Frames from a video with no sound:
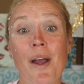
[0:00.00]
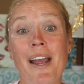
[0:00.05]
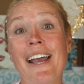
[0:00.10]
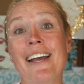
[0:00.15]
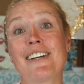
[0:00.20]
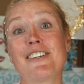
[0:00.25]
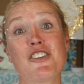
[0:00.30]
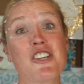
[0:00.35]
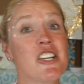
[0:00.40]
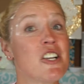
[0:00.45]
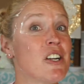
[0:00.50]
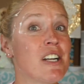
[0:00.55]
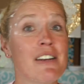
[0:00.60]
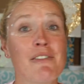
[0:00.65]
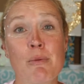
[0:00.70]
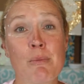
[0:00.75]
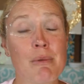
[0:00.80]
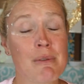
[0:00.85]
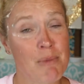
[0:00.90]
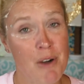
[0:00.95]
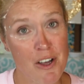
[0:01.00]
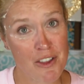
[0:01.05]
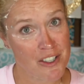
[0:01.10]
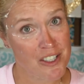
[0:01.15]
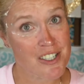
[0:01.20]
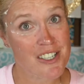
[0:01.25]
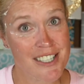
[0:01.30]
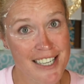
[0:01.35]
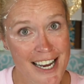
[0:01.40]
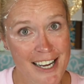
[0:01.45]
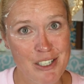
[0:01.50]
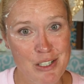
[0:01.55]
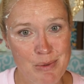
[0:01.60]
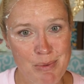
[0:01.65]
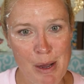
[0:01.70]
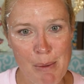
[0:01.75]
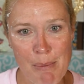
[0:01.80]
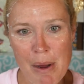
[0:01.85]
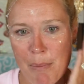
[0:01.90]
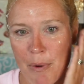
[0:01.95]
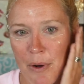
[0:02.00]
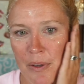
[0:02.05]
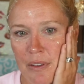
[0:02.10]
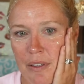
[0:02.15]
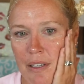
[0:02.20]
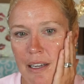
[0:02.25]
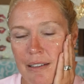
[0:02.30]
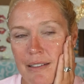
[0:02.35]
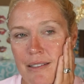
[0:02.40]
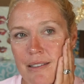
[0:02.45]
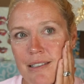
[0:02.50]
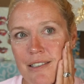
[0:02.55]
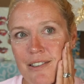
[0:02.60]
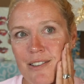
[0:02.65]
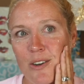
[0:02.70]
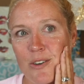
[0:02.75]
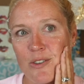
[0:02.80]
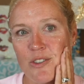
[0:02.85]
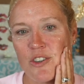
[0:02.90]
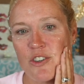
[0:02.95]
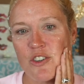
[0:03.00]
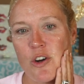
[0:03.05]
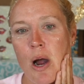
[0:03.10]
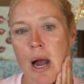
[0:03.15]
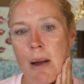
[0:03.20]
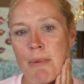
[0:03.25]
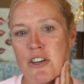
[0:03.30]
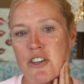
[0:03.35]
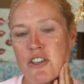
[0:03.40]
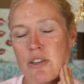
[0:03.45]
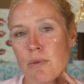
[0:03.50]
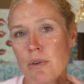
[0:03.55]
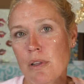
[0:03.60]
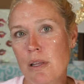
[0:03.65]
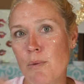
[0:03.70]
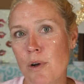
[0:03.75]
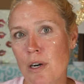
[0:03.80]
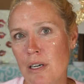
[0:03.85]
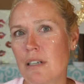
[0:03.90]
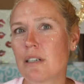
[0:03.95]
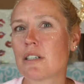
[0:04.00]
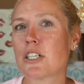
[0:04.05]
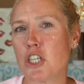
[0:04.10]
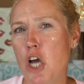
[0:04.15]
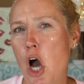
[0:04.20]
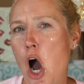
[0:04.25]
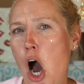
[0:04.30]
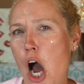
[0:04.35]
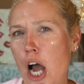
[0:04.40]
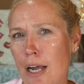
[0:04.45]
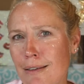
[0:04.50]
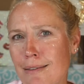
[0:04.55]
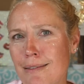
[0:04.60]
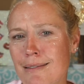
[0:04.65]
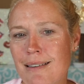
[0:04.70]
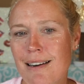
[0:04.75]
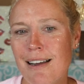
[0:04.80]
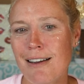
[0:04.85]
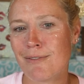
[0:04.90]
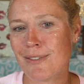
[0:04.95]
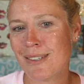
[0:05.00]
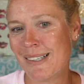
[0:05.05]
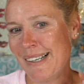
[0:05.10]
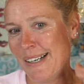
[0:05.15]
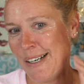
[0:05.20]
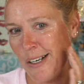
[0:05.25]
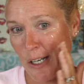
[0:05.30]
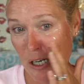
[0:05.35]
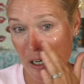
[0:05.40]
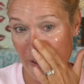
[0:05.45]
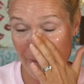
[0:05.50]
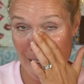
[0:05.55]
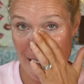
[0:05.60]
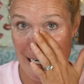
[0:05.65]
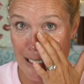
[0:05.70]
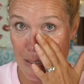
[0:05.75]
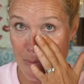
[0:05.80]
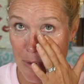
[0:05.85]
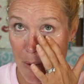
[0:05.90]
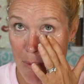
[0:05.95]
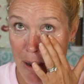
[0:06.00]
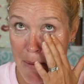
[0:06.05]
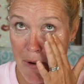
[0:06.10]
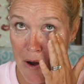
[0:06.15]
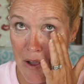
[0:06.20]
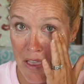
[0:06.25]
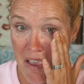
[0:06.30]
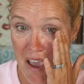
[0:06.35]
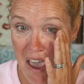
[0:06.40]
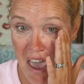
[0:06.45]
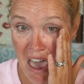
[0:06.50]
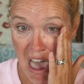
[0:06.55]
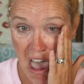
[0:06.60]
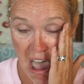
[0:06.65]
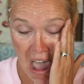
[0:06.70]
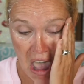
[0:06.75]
and she couldn't even be bothered to text me on my birthday. So this goes to show how much she really wanted to talk and stuff. Couldn't even text me on my birthday.